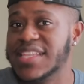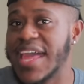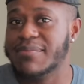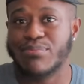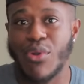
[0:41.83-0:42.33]

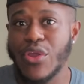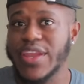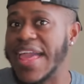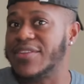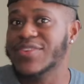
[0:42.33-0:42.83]
Like,
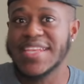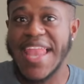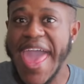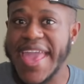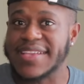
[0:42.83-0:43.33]
boy, like,
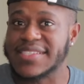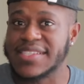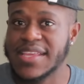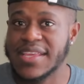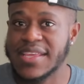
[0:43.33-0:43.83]
relax.